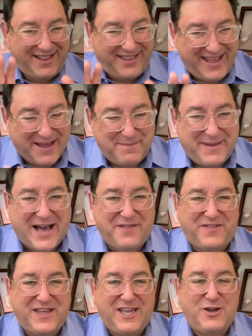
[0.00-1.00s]
the
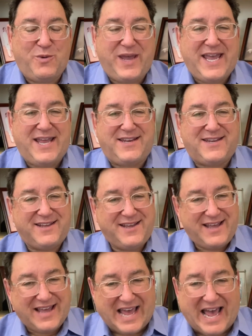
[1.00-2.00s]
amount that you eat
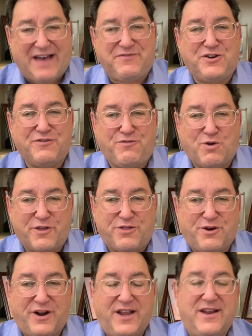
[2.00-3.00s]
after
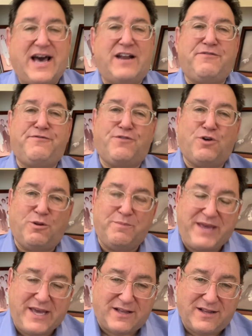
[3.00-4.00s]
4:30. Not a full
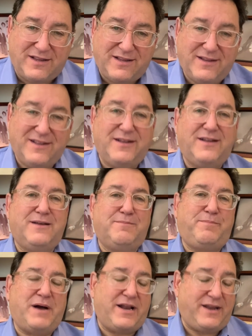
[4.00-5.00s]
meal,
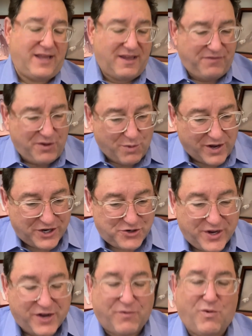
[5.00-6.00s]
but if you want a
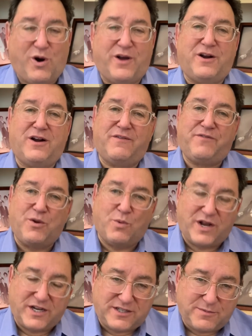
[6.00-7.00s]
drink of water, if you
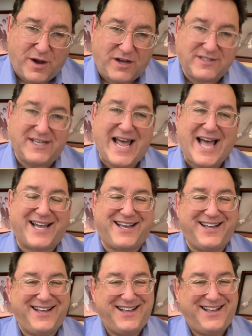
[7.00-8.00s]
want a small
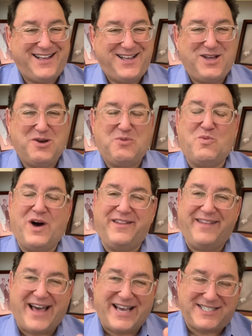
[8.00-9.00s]
snack,
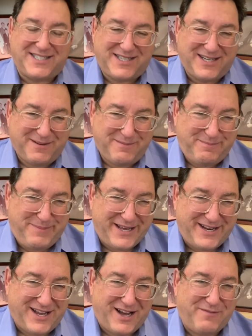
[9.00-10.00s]
one last
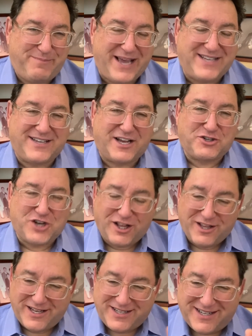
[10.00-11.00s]
bit of Pesach
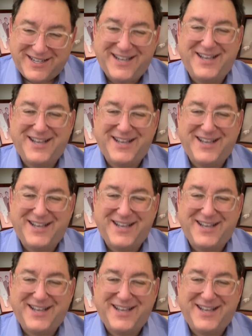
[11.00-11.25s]
Cholent